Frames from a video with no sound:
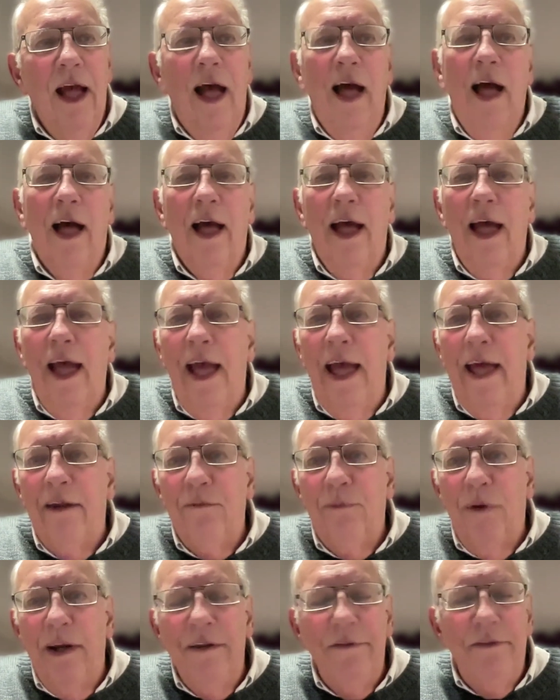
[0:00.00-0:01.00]

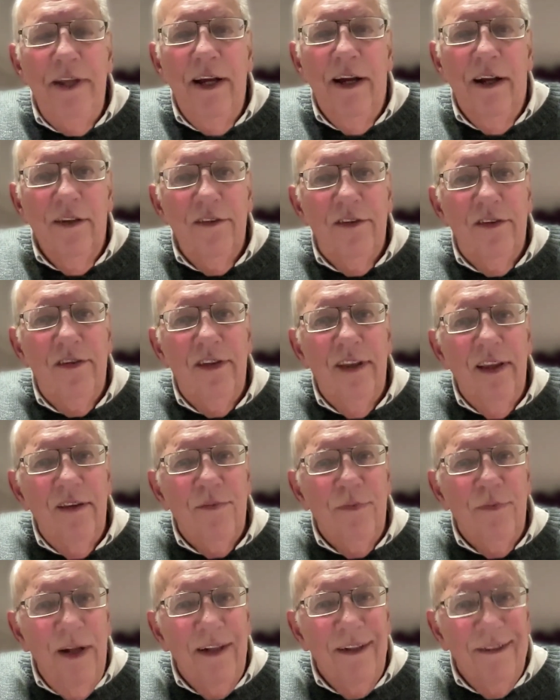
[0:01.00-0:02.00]
And one of the answers
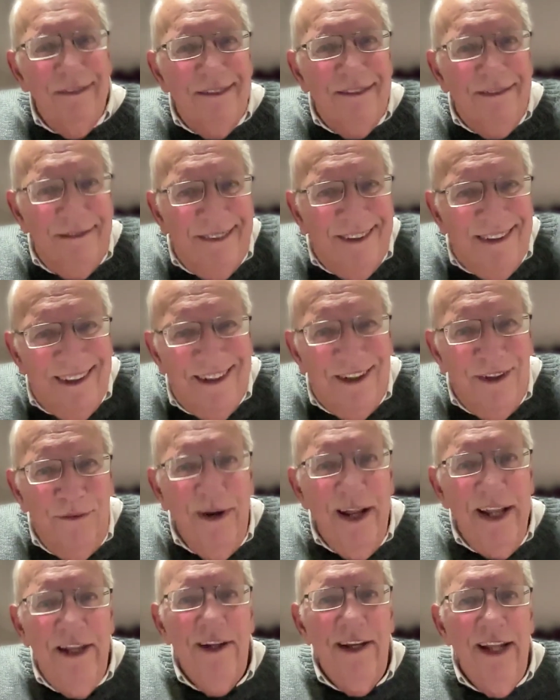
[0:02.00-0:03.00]
is, well, the
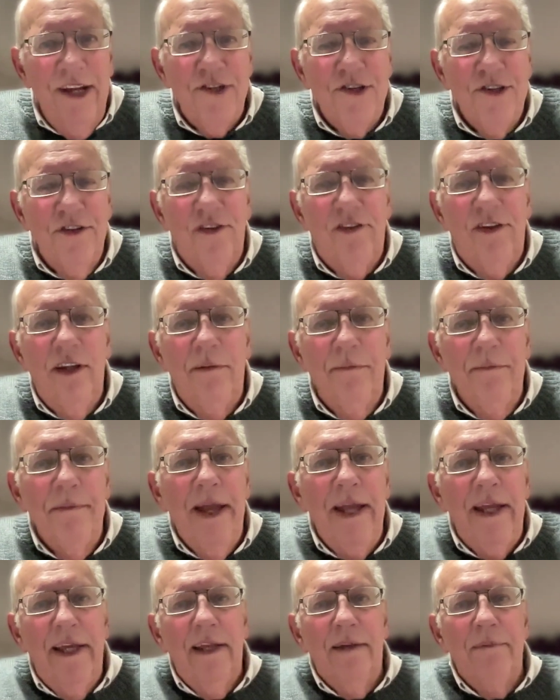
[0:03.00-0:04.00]
regulations didn't
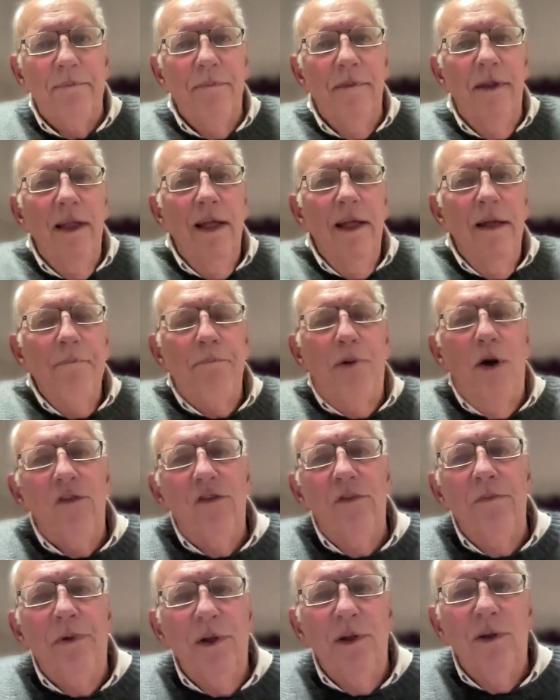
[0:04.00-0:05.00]
make it
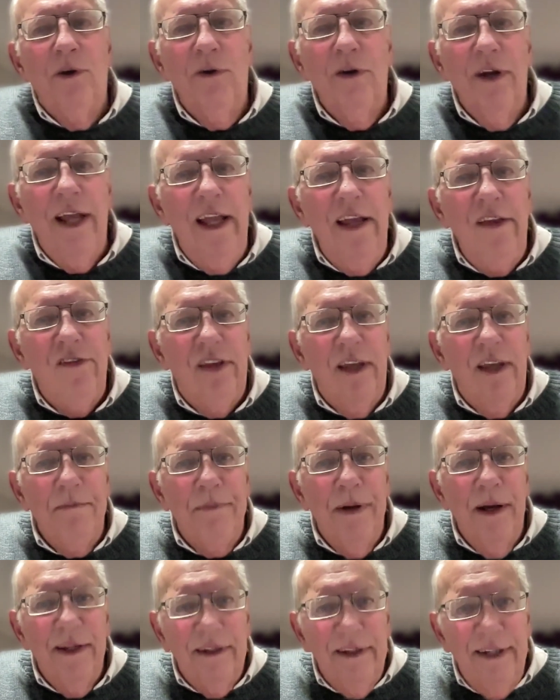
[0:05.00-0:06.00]
possible or easy,
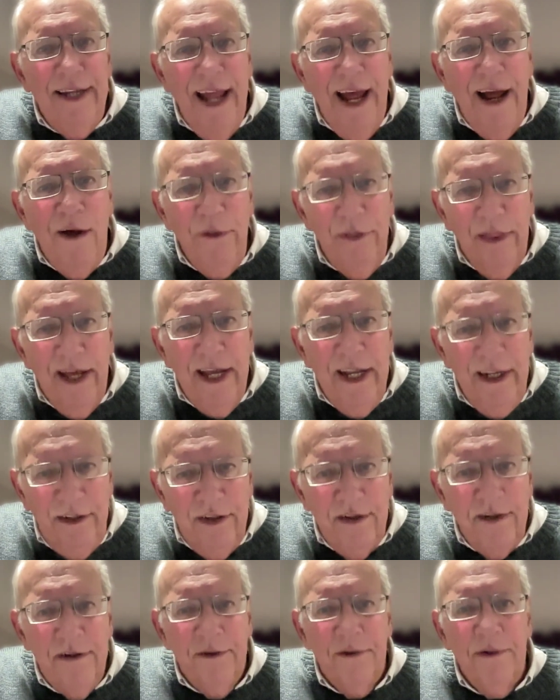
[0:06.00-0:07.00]
but now they
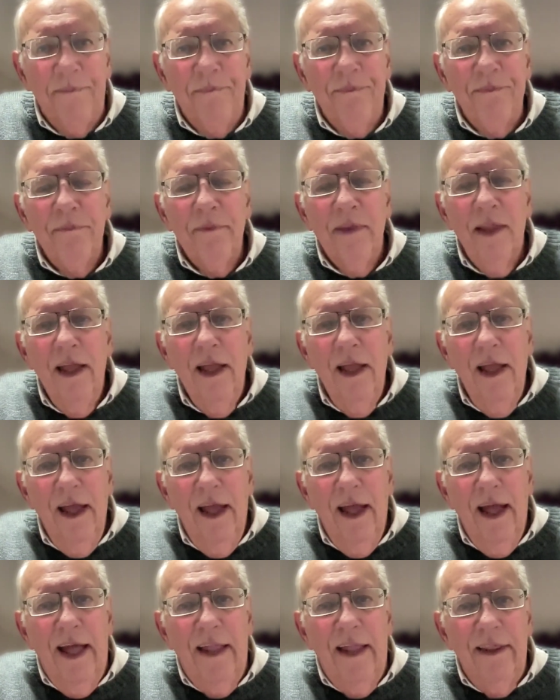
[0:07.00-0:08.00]
do.
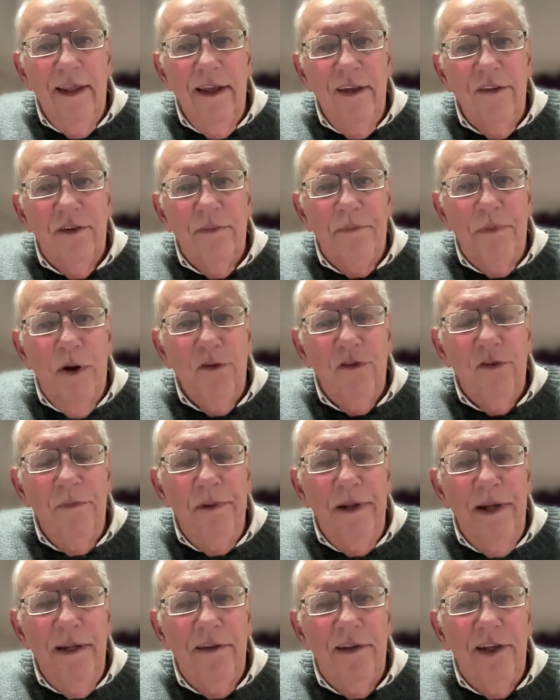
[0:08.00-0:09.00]
And there's the
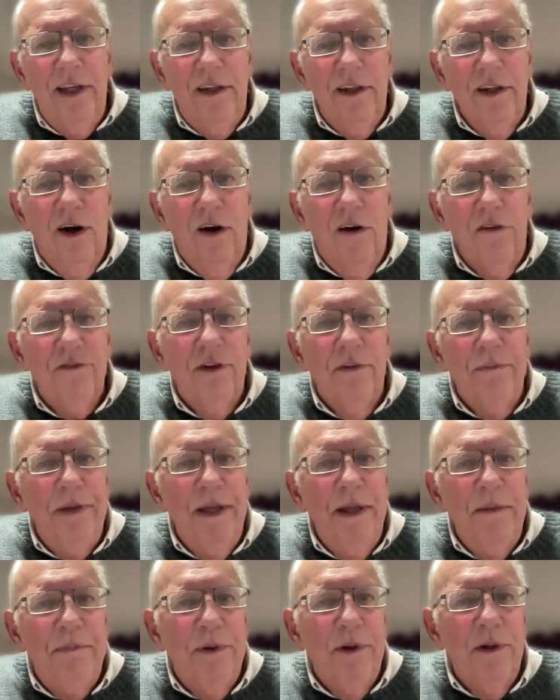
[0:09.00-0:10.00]
possibility to offer
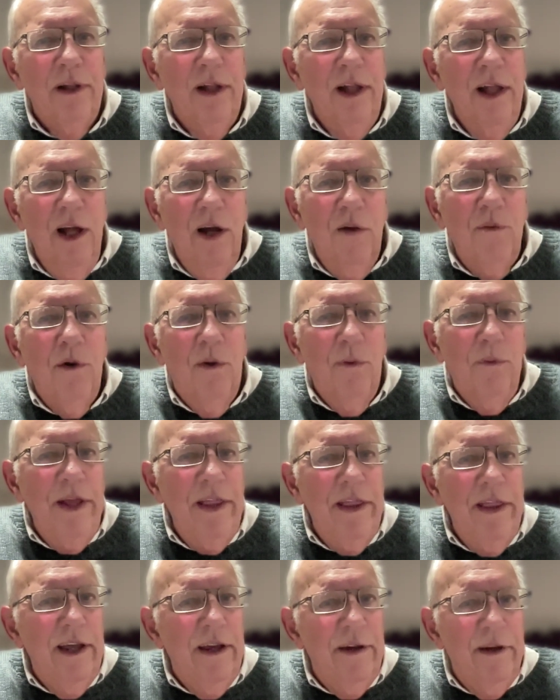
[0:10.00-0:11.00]
people what we
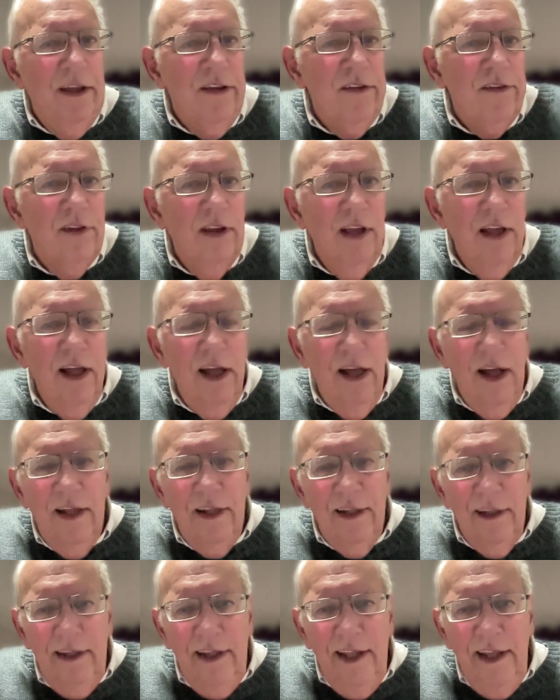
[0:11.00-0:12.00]
think is
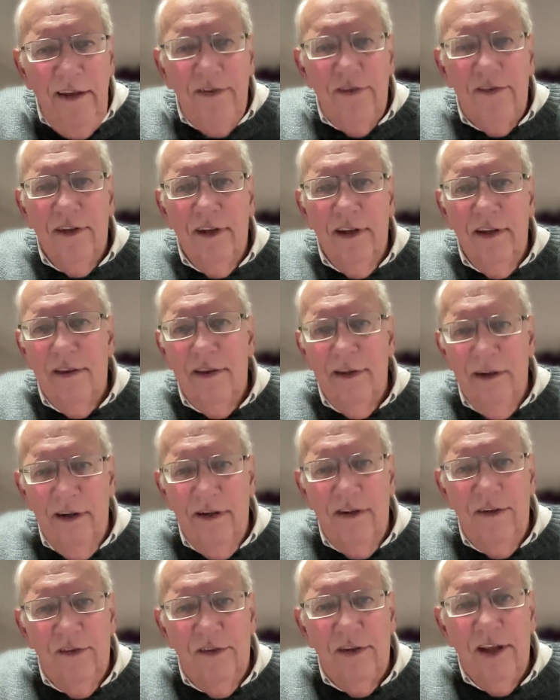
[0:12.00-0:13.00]
at least a
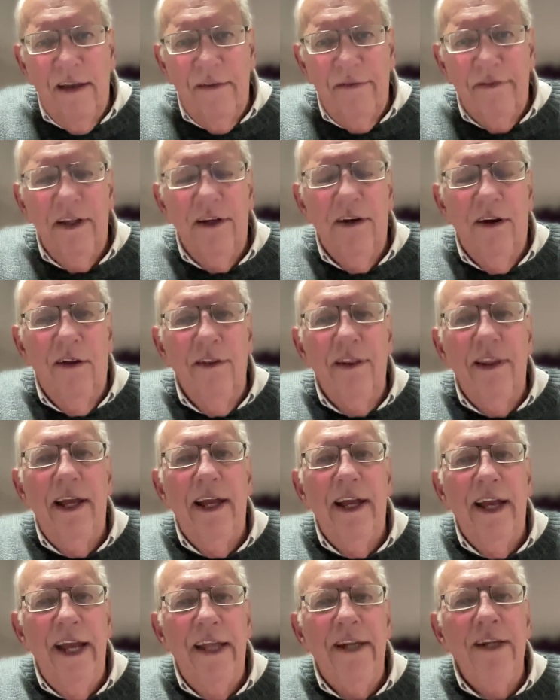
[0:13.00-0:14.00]
third saving on
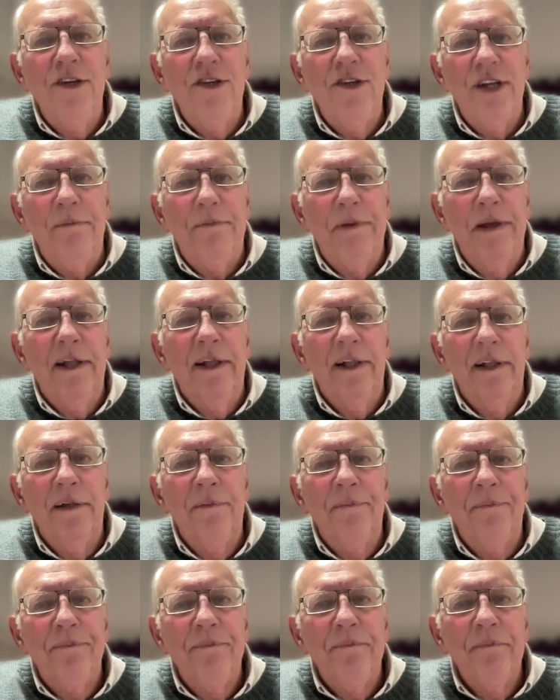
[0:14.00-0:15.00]
their energy
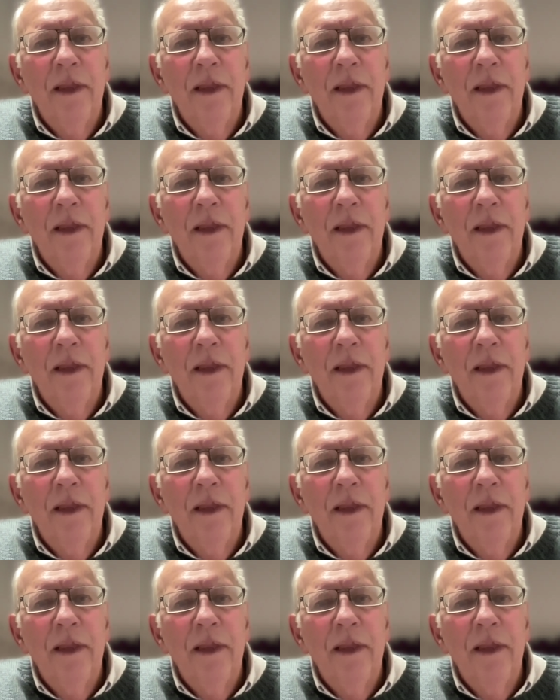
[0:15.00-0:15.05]
bill